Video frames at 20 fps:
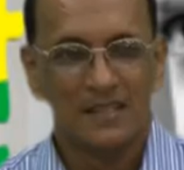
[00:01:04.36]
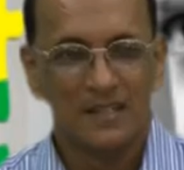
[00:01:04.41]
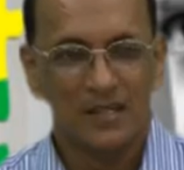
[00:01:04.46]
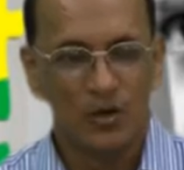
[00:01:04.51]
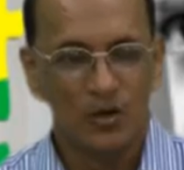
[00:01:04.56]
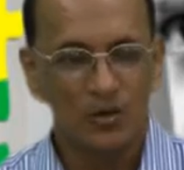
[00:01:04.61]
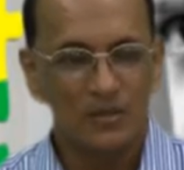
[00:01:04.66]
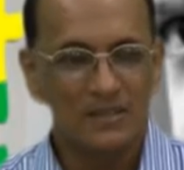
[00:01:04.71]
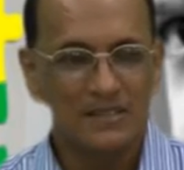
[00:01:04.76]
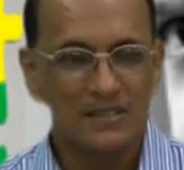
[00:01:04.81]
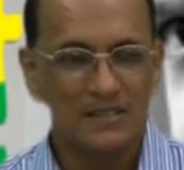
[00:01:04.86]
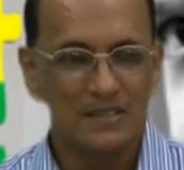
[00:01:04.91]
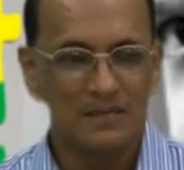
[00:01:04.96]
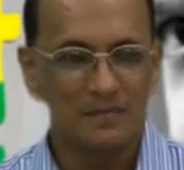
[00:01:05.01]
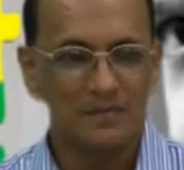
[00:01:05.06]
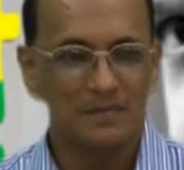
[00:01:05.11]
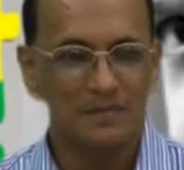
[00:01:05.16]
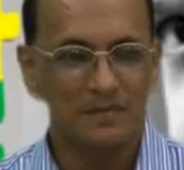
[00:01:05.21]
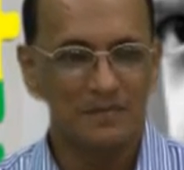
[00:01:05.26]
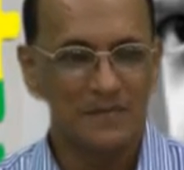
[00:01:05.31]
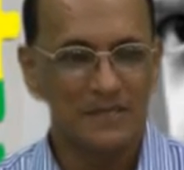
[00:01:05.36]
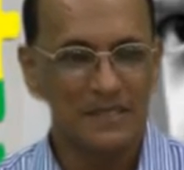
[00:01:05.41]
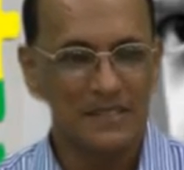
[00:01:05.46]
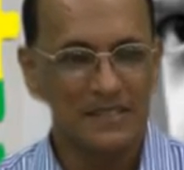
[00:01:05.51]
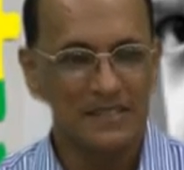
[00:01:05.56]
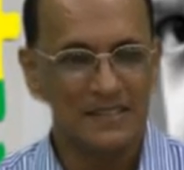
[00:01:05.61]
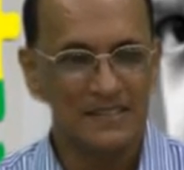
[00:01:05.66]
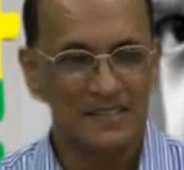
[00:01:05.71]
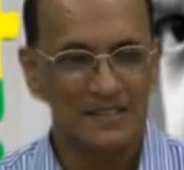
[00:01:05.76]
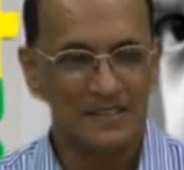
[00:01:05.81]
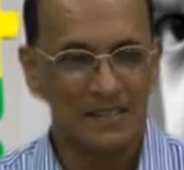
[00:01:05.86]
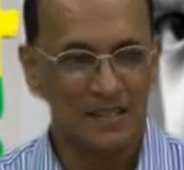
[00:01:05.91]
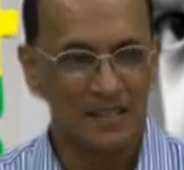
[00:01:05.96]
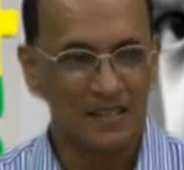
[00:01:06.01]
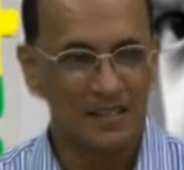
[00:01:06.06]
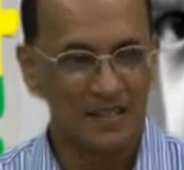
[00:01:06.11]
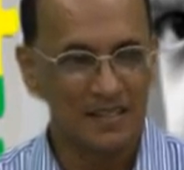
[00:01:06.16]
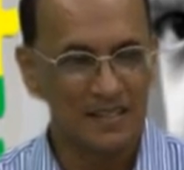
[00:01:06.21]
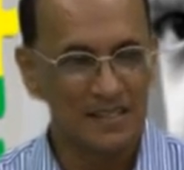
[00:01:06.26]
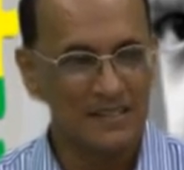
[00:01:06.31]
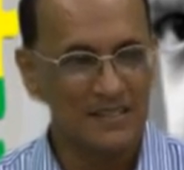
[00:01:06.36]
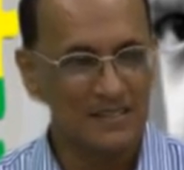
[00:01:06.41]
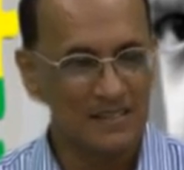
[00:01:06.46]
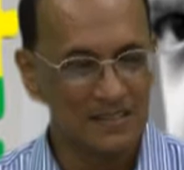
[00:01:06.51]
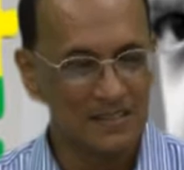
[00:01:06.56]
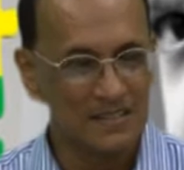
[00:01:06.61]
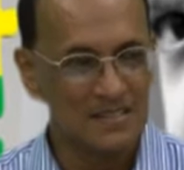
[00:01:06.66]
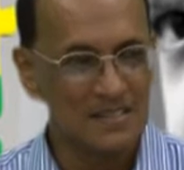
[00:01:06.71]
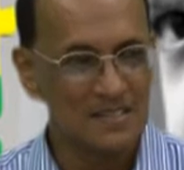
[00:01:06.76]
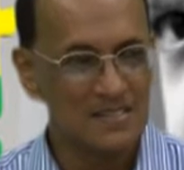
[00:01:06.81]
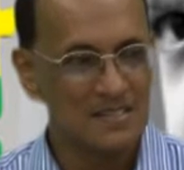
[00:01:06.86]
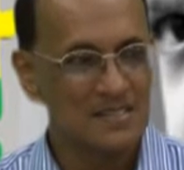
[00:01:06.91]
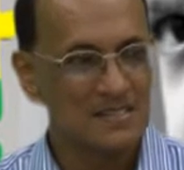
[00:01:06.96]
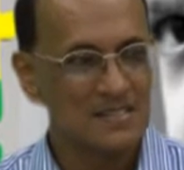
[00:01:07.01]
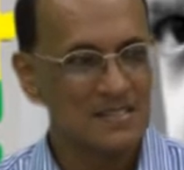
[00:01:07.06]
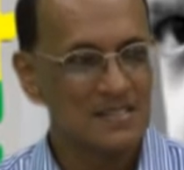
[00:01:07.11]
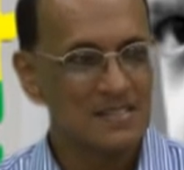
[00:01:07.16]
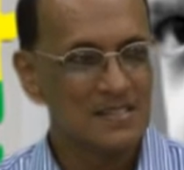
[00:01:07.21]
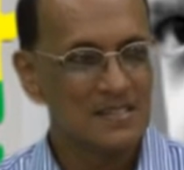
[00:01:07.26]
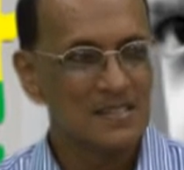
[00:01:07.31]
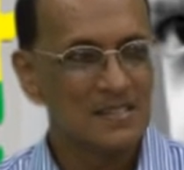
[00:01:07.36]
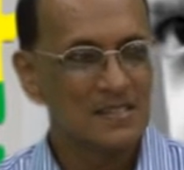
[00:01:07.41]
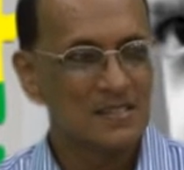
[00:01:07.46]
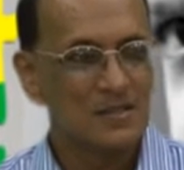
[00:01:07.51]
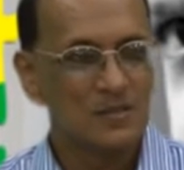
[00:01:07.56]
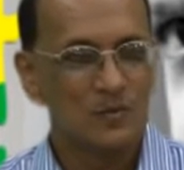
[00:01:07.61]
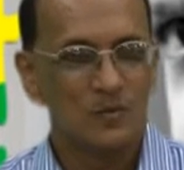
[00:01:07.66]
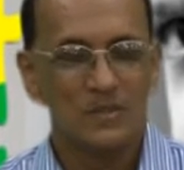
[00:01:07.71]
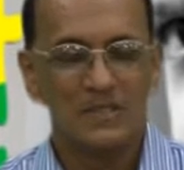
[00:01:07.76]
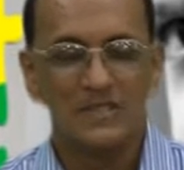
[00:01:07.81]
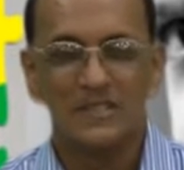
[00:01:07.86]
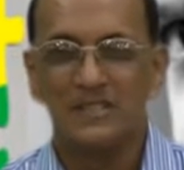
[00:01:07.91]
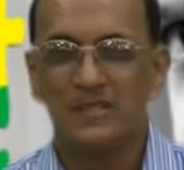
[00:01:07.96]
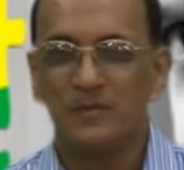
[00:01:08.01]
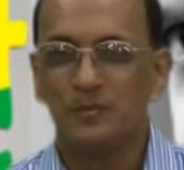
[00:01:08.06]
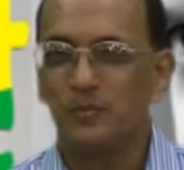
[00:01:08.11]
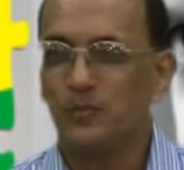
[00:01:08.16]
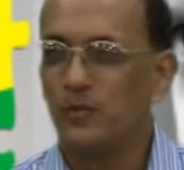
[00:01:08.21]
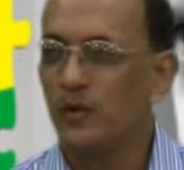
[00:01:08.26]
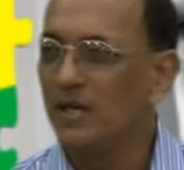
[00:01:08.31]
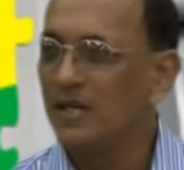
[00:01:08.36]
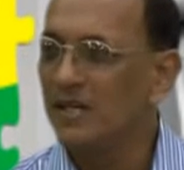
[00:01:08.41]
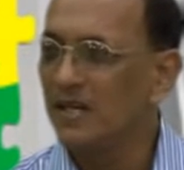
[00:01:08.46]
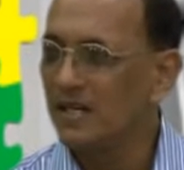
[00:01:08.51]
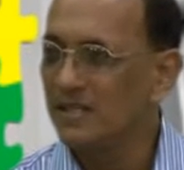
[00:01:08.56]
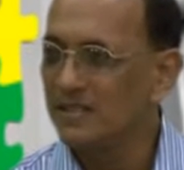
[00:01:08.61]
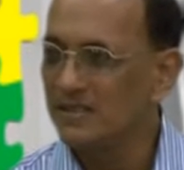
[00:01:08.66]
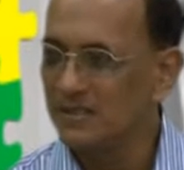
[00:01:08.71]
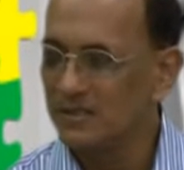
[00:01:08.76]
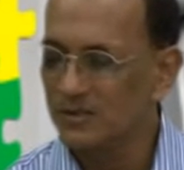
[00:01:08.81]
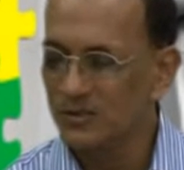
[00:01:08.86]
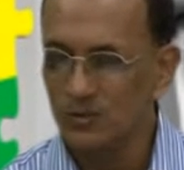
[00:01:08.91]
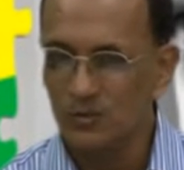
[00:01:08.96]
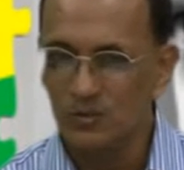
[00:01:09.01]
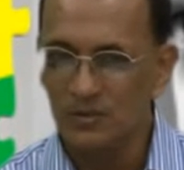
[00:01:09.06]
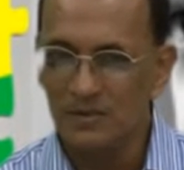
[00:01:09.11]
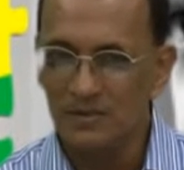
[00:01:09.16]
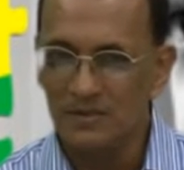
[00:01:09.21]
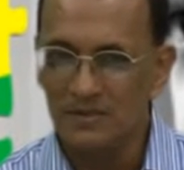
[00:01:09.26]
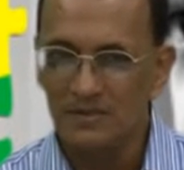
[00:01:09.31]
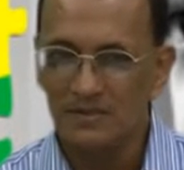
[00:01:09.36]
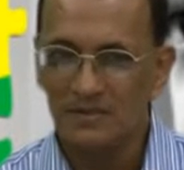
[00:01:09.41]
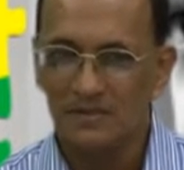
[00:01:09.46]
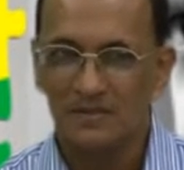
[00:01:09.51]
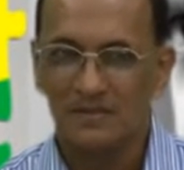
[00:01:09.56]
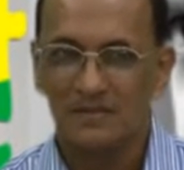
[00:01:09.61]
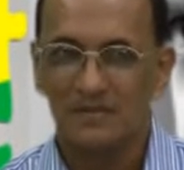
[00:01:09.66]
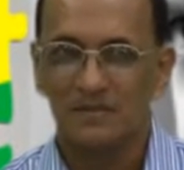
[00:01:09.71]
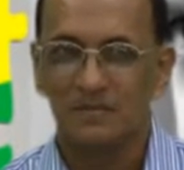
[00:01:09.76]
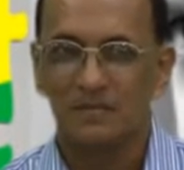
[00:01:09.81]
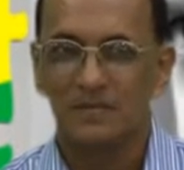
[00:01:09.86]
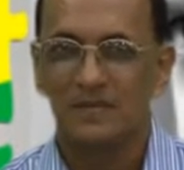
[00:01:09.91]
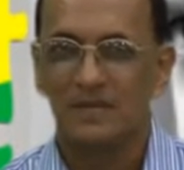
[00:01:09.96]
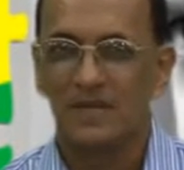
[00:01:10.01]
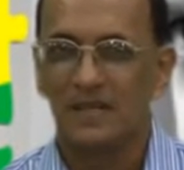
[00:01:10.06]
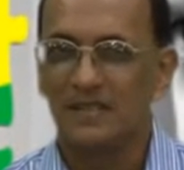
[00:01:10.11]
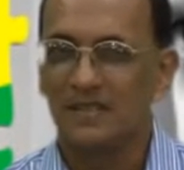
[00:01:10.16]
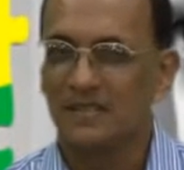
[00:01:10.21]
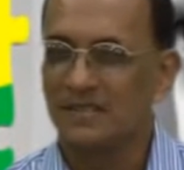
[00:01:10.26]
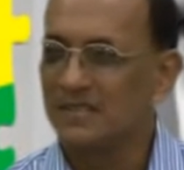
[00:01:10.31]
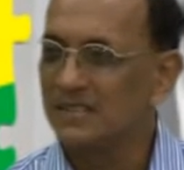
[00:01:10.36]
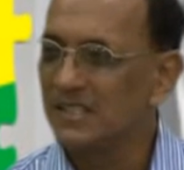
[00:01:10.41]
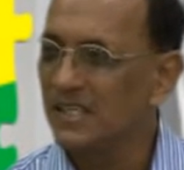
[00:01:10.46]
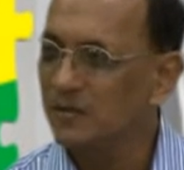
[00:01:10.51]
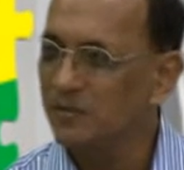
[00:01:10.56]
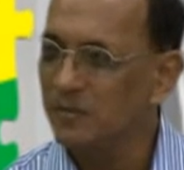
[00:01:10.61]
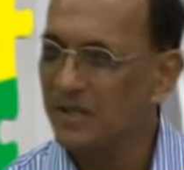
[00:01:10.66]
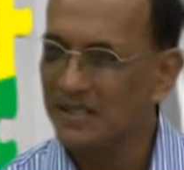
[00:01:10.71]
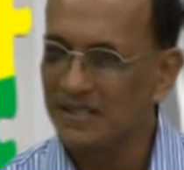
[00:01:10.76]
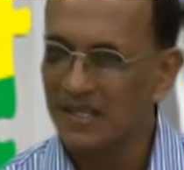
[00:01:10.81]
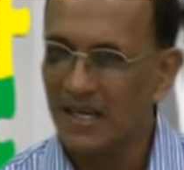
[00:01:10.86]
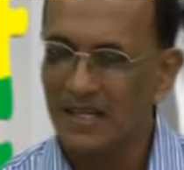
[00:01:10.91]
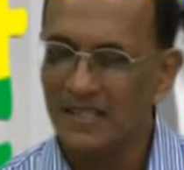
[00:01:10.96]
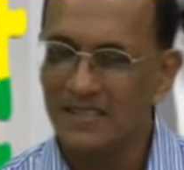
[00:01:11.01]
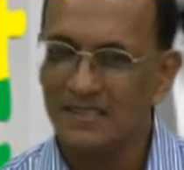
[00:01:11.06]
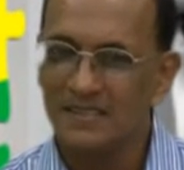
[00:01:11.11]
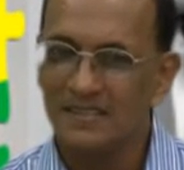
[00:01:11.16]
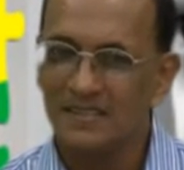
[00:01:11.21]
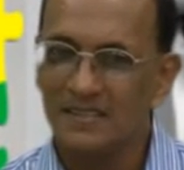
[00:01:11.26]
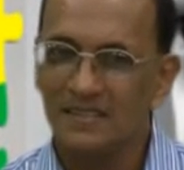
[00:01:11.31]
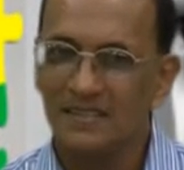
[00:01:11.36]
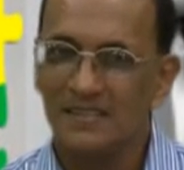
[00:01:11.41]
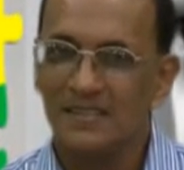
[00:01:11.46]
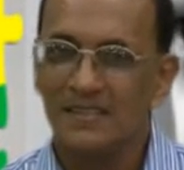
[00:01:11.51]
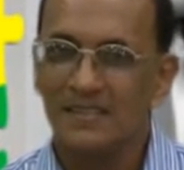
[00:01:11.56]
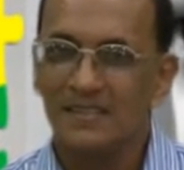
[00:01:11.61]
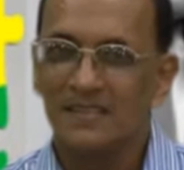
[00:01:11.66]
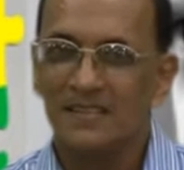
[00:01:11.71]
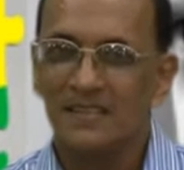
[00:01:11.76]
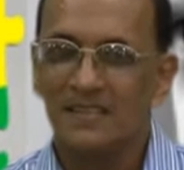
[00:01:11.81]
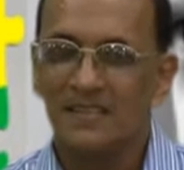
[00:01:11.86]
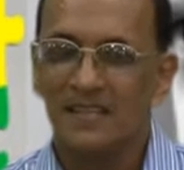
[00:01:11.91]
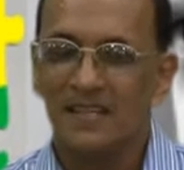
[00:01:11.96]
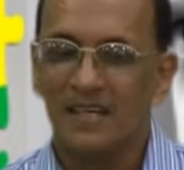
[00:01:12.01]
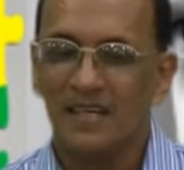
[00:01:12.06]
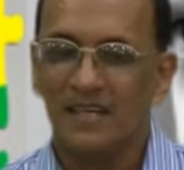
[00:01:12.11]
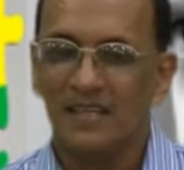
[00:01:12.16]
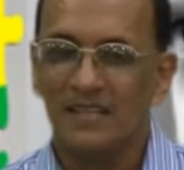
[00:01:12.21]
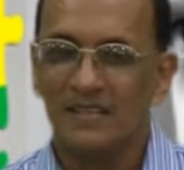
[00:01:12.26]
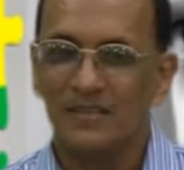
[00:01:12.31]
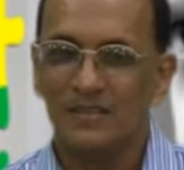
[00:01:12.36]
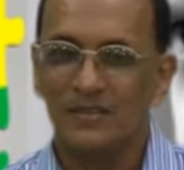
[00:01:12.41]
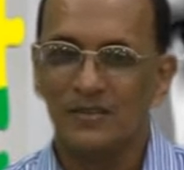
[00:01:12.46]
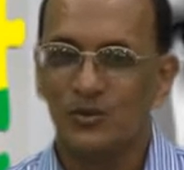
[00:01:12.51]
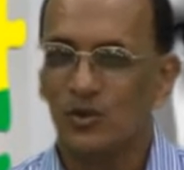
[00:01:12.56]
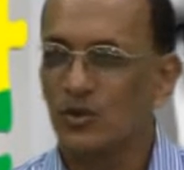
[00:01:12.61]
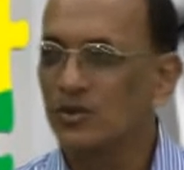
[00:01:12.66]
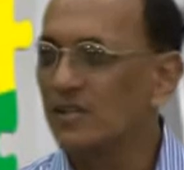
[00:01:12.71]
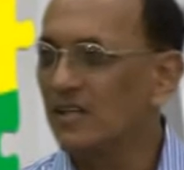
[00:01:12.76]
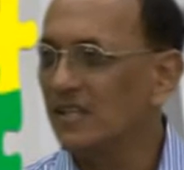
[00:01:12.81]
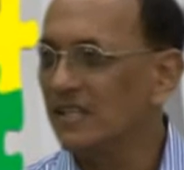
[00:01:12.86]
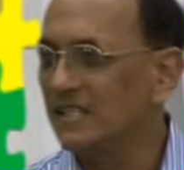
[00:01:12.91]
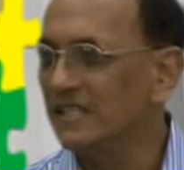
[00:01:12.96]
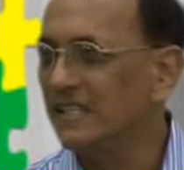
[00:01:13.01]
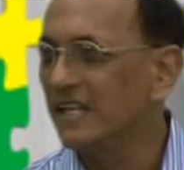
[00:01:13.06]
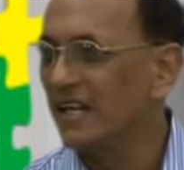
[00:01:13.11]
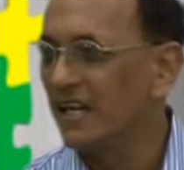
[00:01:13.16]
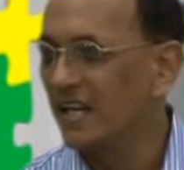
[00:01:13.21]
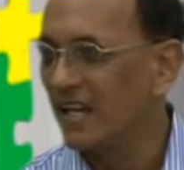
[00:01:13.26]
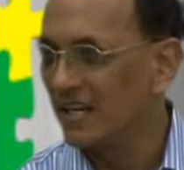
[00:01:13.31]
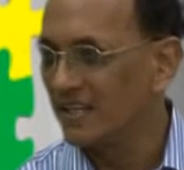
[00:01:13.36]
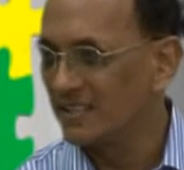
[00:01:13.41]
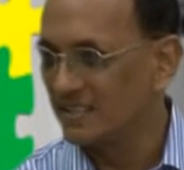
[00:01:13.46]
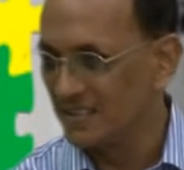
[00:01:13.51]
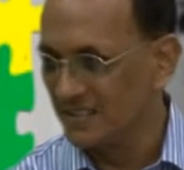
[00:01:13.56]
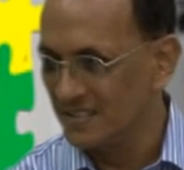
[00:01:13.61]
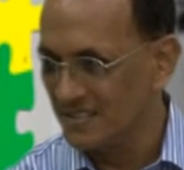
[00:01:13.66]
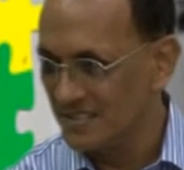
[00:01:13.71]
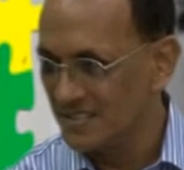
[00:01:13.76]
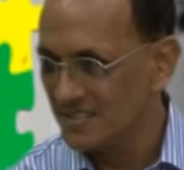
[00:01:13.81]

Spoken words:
Autism is a condition which is poorly understood, rather stigmatized, and totally neglected.